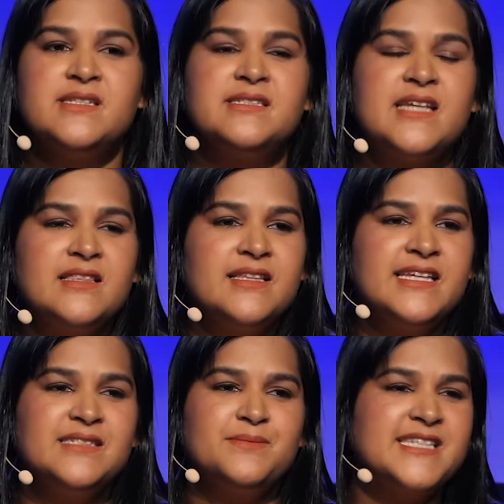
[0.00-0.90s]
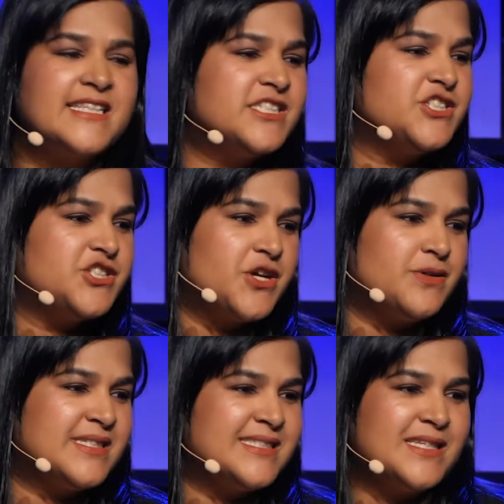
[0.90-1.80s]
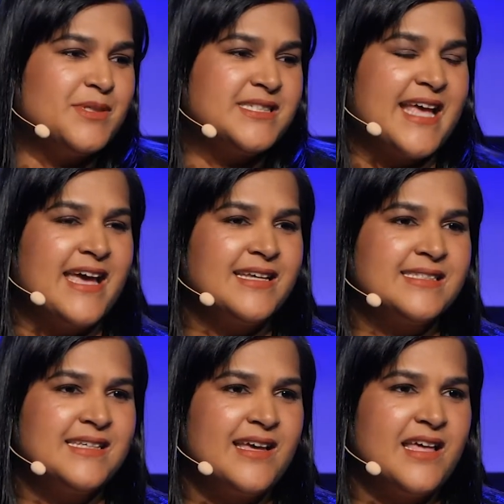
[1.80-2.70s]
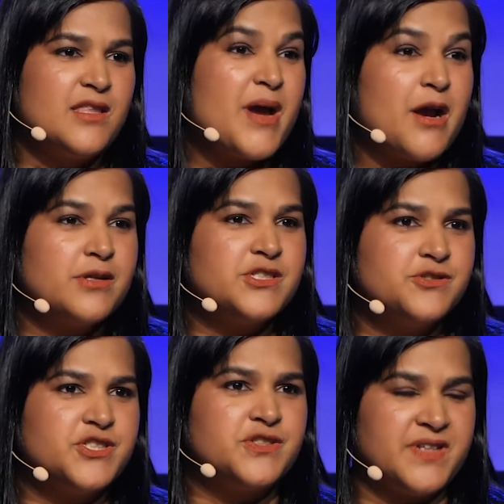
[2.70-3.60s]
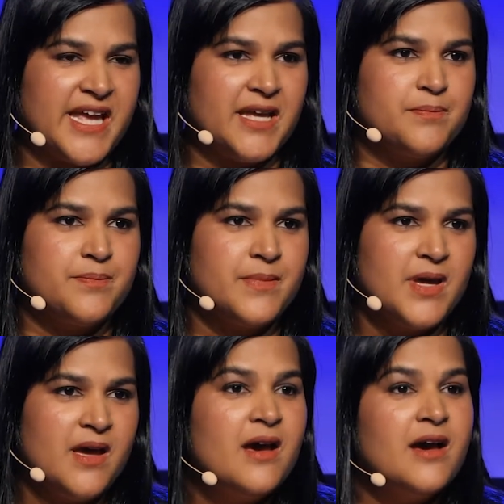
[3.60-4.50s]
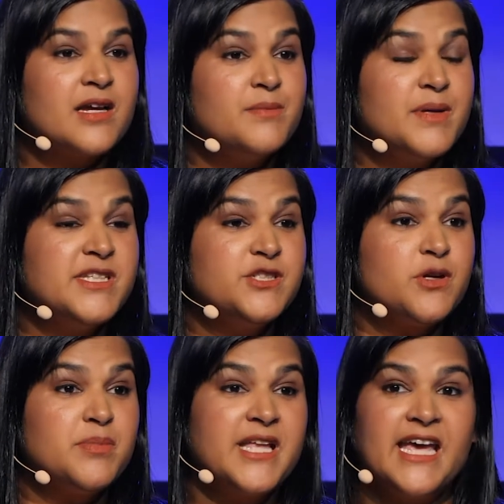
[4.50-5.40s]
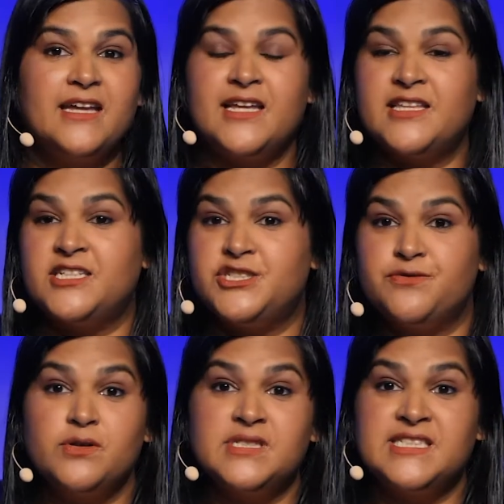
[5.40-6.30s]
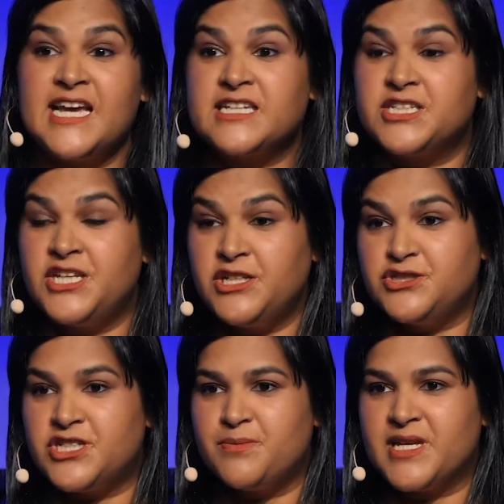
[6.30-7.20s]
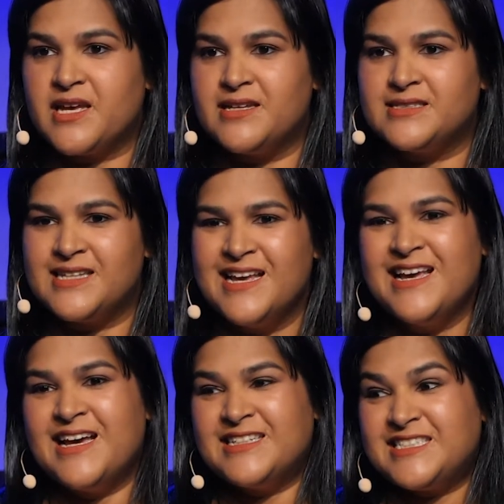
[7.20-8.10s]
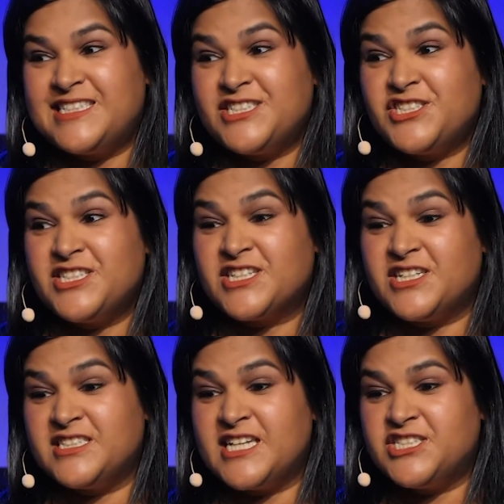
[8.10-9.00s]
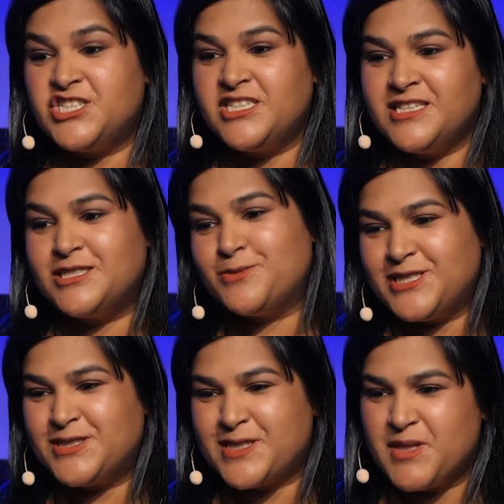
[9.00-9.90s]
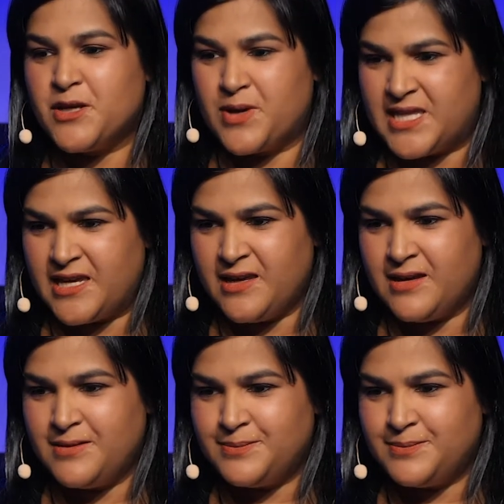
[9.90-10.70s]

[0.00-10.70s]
Suddenly, some senseless shows and simple snacks had the power to rejuvenate. A commitment to her plan, and then she rolled into execution because a decision is a good intention until we do something with it.